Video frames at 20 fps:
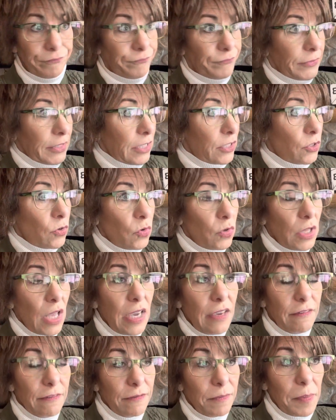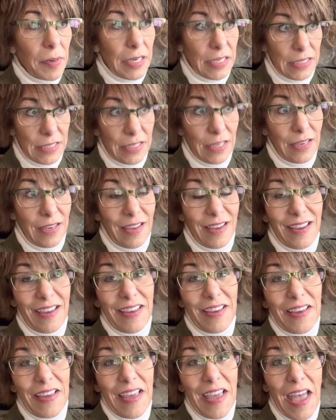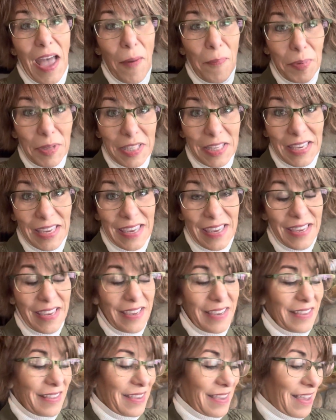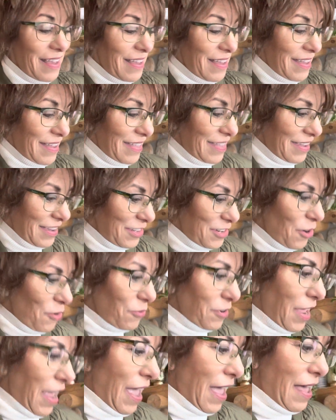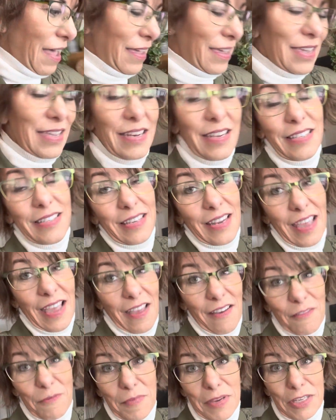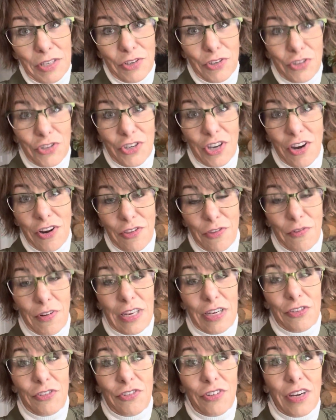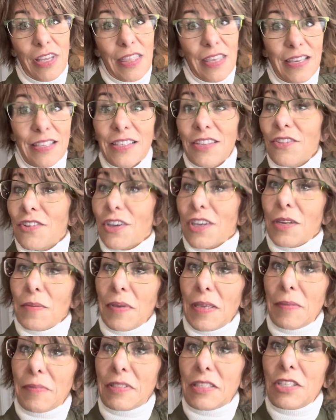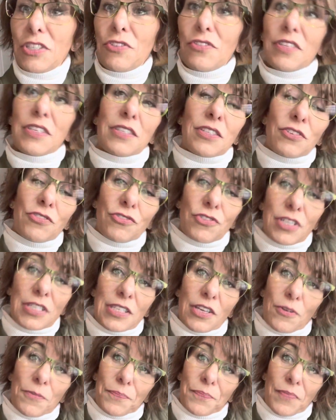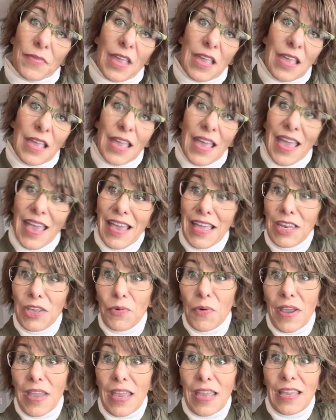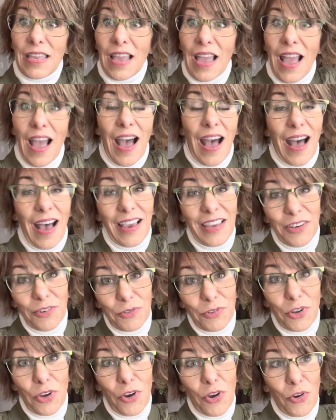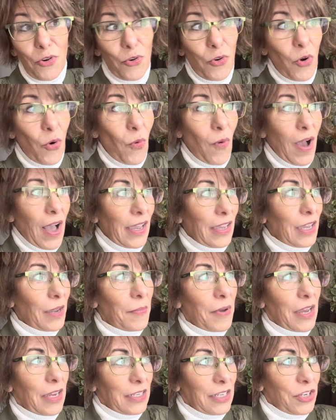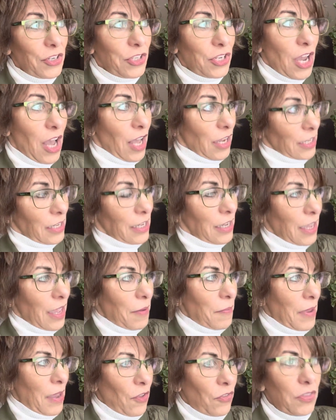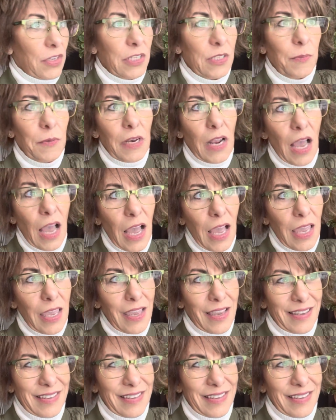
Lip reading: his whole life, but happily, he doesn't have much arthritis or anything, so they're gonna be able to do the surgery. So anyway, I don't know why I'm on here talking about this, but I